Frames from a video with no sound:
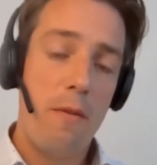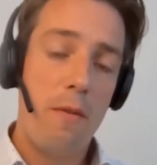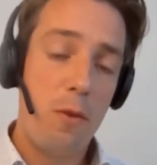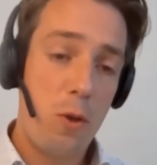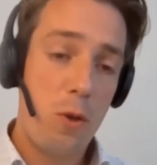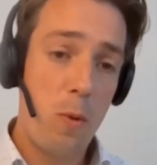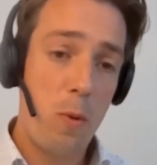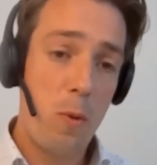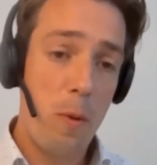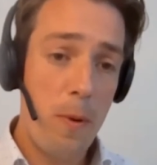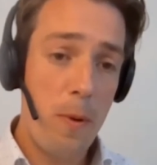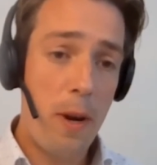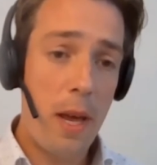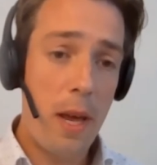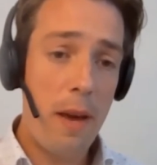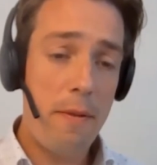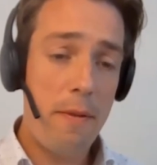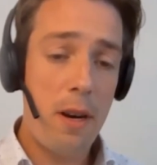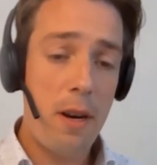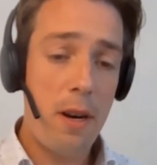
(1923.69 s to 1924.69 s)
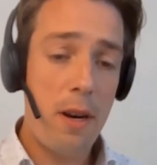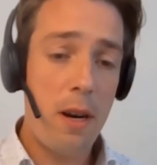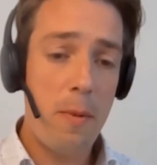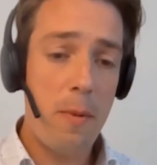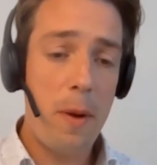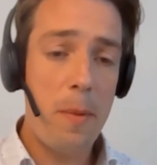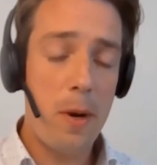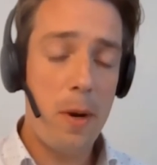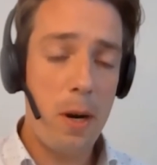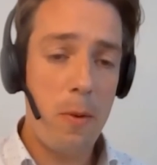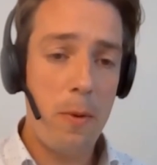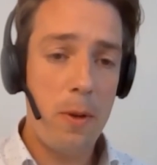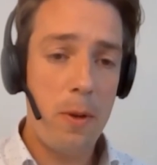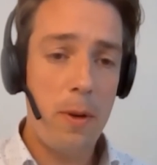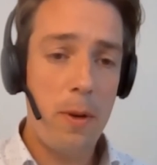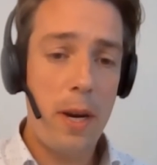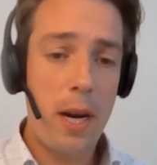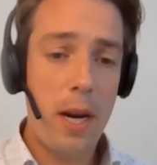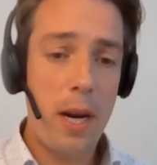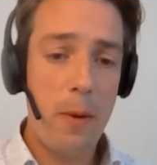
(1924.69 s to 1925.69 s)
For sure we will have another webinar
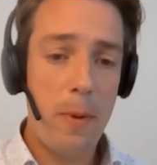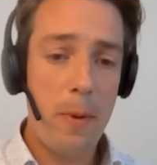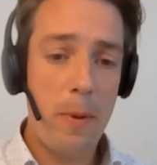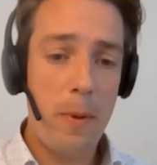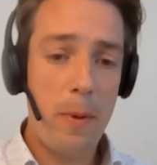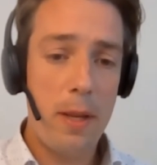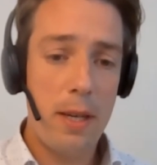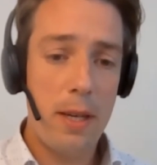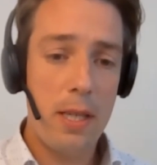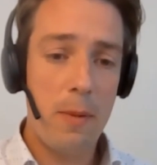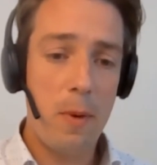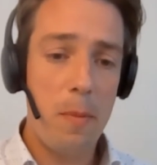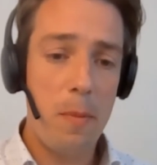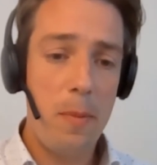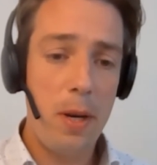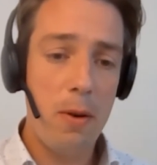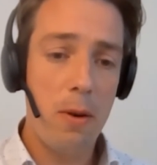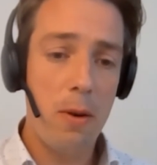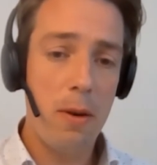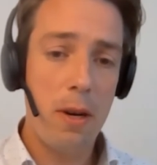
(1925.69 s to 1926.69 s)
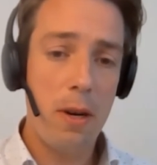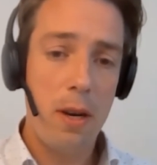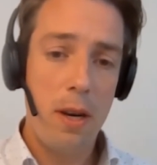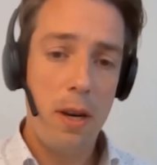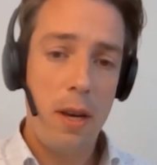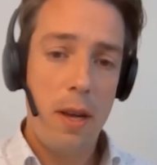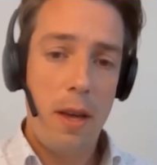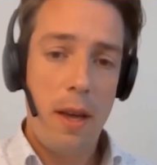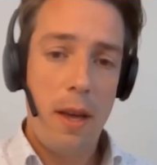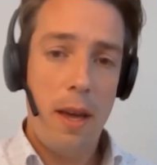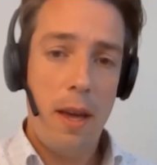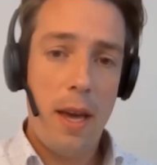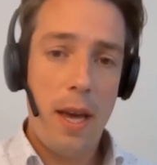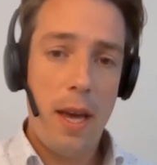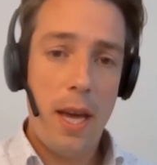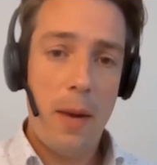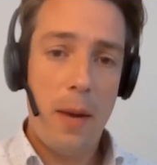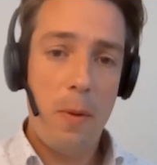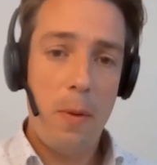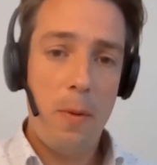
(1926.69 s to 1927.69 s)
together with Zimmer and Peacock,
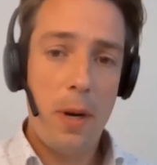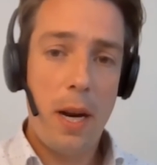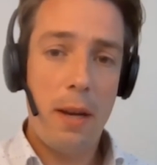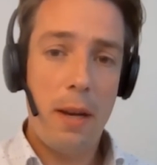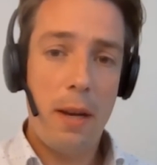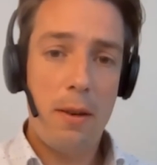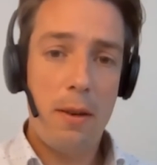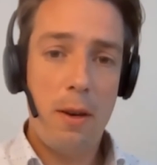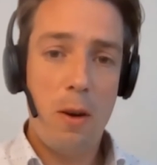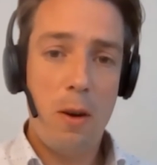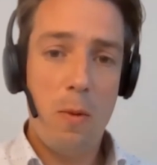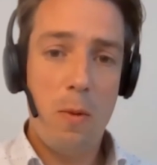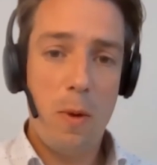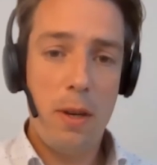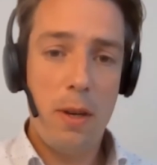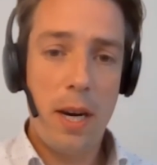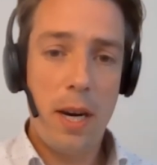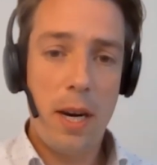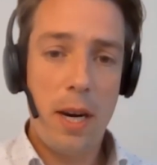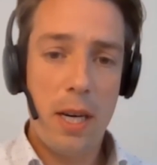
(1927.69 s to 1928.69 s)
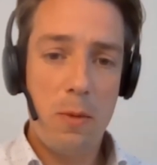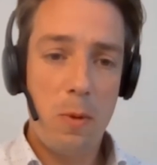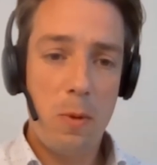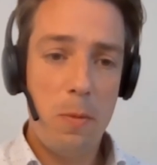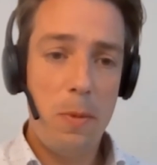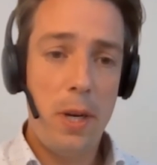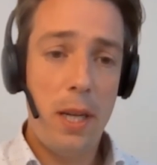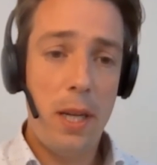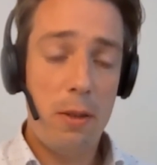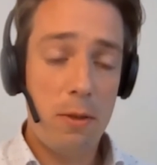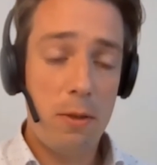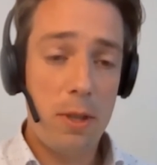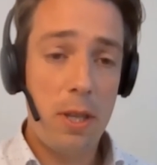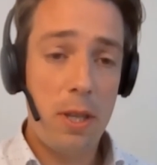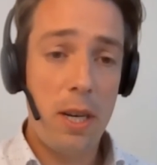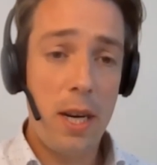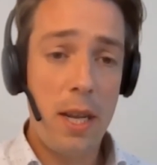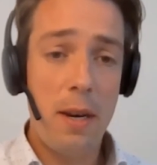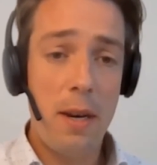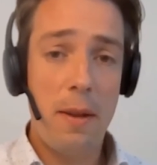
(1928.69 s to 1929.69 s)
and we would like to know what you guys would be
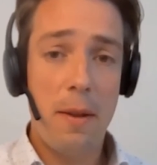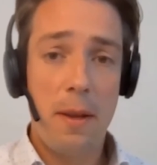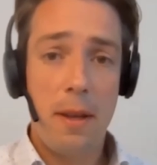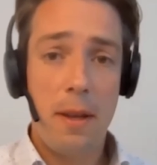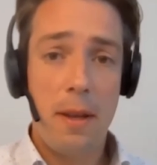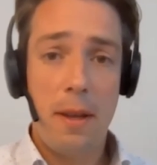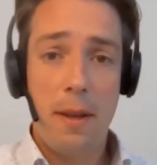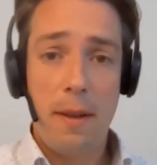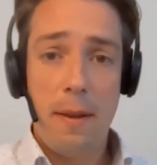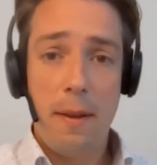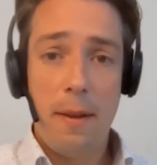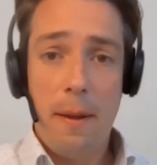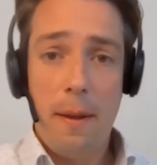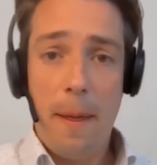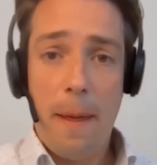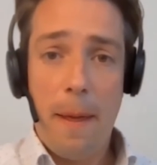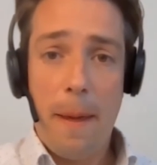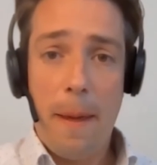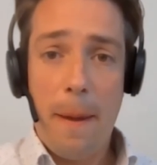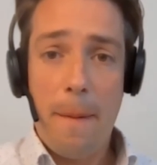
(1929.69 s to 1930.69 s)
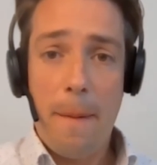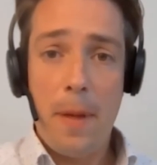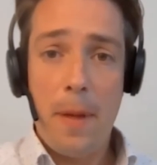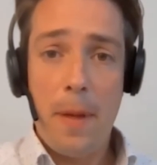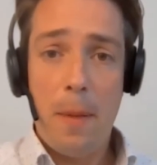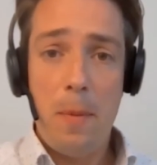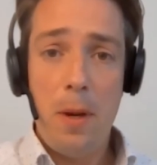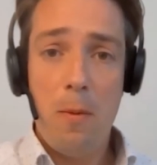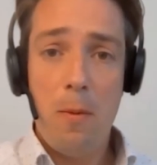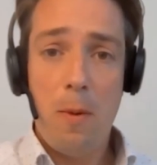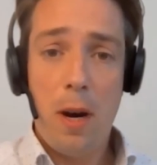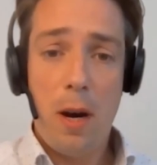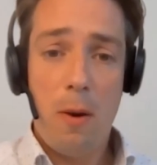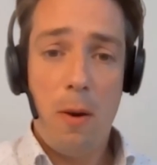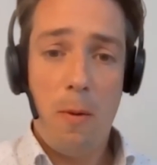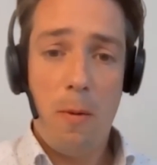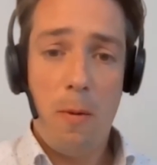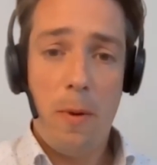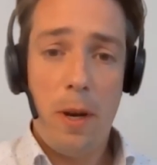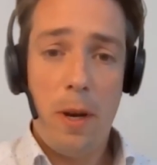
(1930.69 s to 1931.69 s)
interested in. And
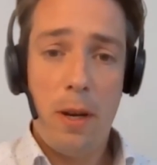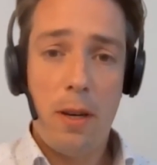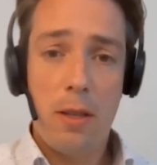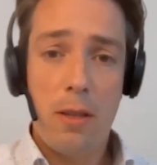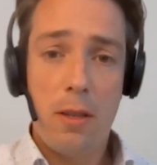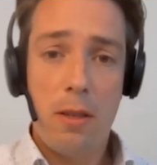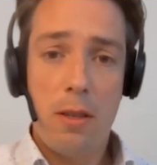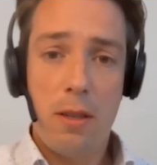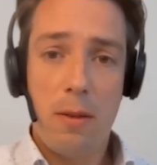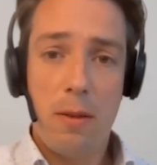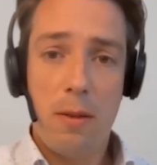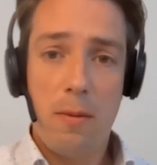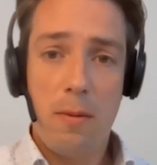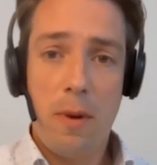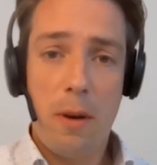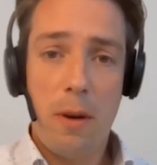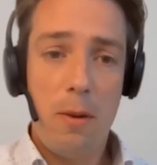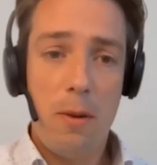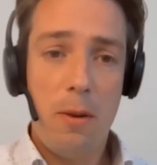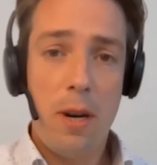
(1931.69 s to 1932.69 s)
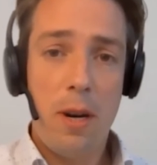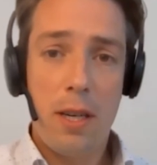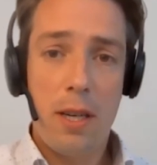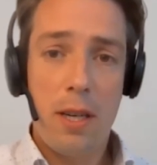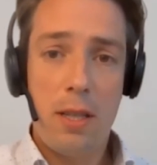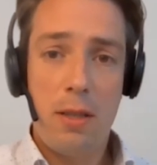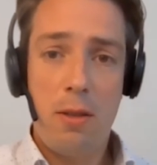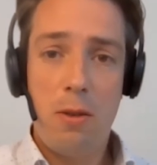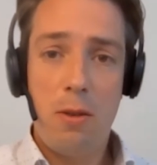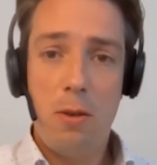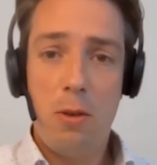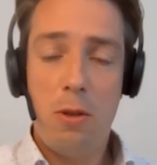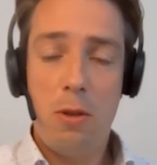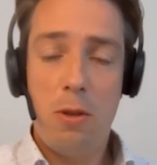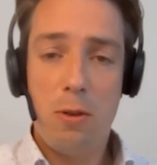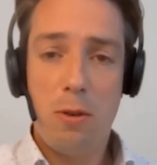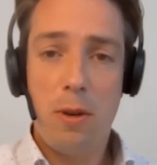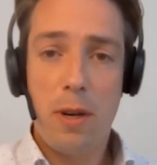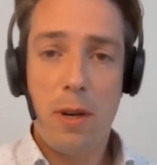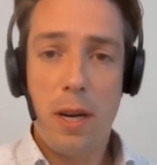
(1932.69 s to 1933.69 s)
meanwhile, while you guys choose
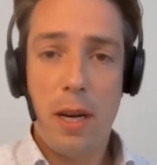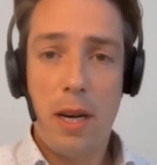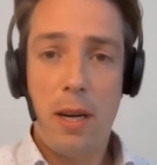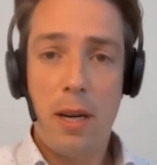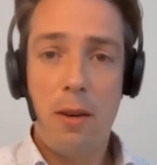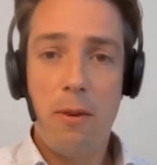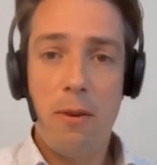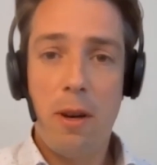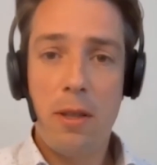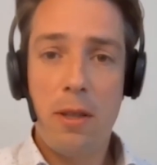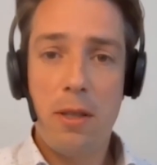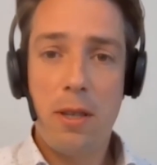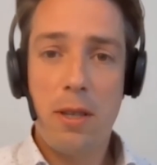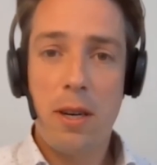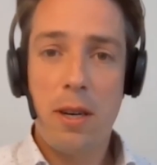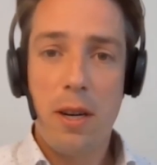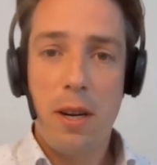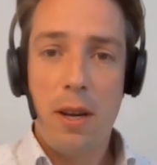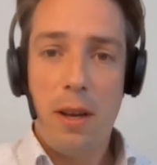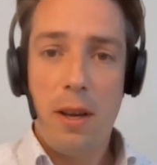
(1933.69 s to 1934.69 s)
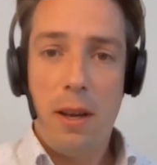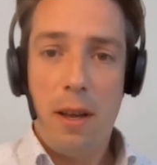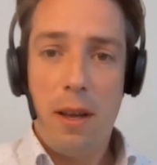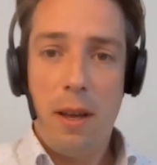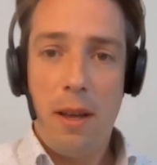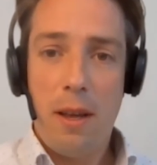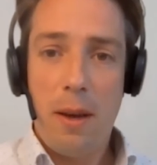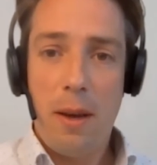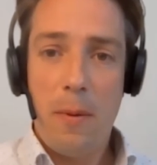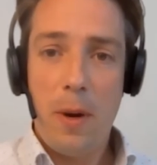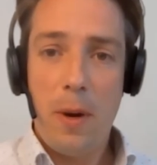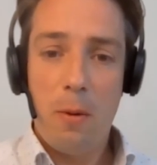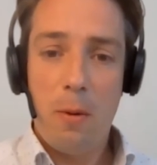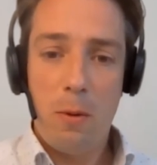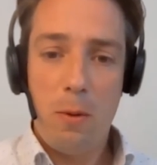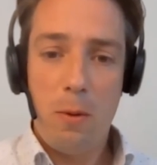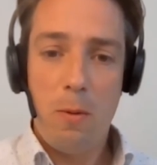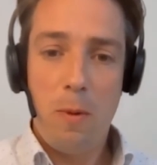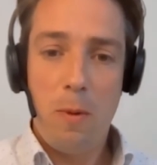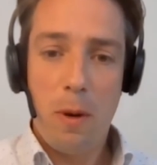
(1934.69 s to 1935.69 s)
your answer, we're
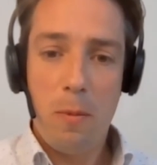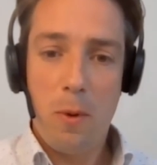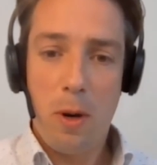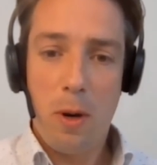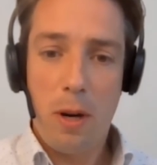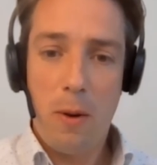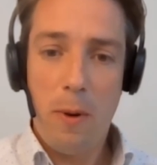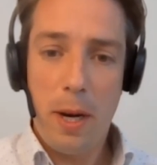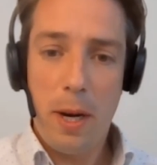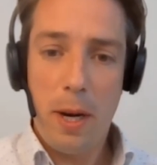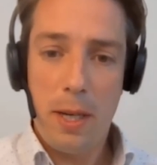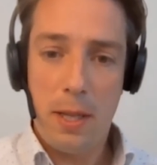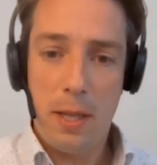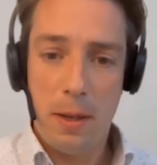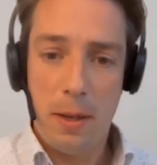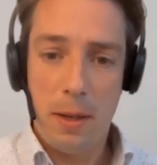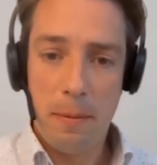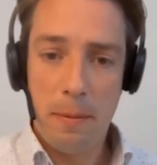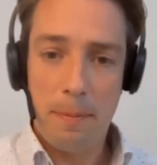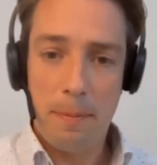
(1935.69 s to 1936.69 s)
going to one more question.